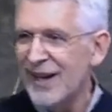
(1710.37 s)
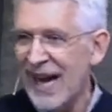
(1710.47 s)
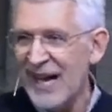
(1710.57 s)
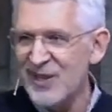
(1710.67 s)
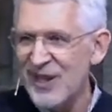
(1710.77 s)

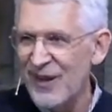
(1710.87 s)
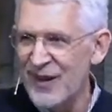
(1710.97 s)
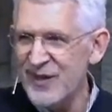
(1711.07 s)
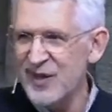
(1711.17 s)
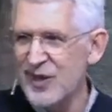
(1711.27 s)
Guys,
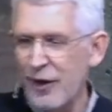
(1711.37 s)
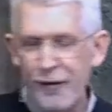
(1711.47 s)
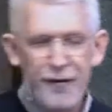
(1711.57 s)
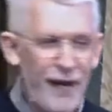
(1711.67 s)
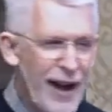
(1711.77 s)
this is the
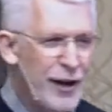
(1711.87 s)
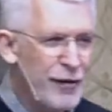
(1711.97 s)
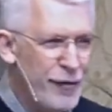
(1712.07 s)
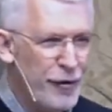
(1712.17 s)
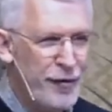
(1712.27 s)
final
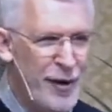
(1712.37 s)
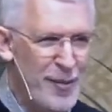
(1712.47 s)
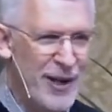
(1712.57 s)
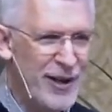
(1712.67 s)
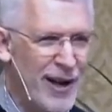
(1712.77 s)

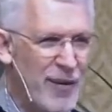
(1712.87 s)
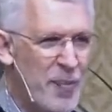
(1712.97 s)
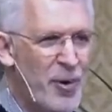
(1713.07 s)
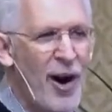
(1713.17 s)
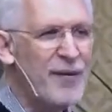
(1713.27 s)
fulfillment of the
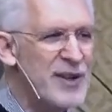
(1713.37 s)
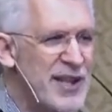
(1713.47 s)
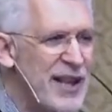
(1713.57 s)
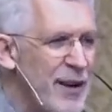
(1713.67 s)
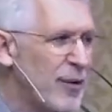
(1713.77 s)

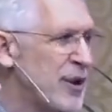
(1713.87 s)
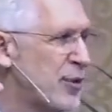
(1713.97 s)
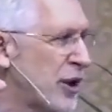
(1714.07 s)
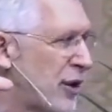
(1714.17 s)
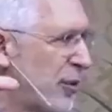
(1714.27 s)
prophecy that was
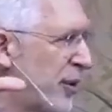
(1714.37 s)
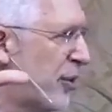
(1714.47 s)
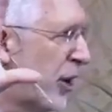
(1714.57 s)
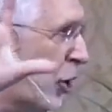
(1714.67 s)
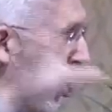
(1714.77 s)
re
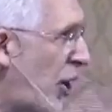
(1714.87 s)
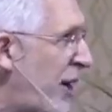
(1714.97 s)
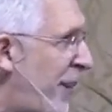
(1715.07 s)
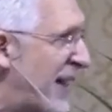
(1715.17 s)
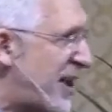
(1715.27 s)

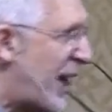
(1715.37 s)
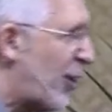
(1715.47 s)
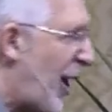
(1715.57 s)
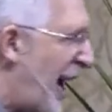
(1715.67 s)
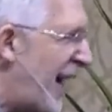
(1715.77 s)
recorded by
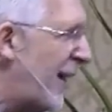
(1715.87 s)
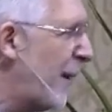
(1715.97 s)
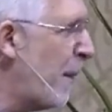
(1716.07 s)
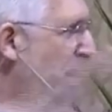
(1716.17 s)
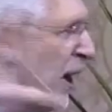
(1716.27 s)
Zechariah,
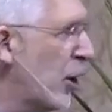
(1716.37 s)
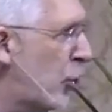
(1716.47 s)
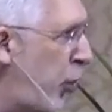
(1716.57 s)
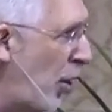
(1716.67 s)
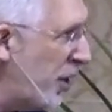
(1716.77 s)

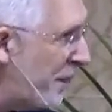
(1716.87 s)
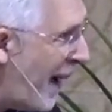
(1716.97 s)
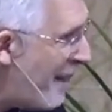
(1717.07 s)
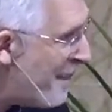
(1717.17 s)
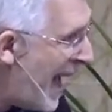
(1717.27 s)
quoted
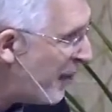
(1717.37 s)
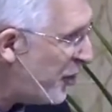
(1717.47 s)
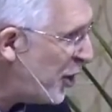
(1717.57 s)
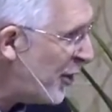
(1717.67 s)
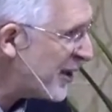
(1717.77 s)
by
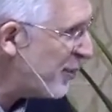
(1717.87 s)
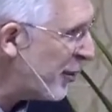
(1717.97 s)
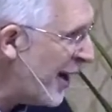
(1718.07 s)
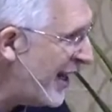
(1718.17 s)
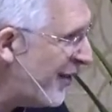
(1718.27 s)
Matthew, as we
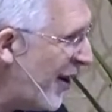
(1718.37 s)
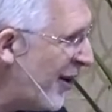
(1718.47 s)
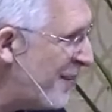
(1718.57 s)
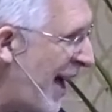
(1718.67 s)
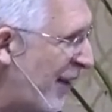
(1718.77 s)
read it there
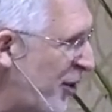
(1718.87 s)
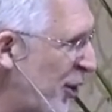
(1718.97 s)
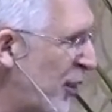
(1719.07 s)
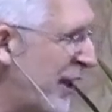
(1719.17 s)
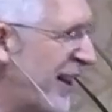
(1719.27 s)
in
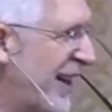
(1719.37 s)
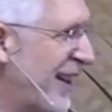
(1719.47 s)
Matthew when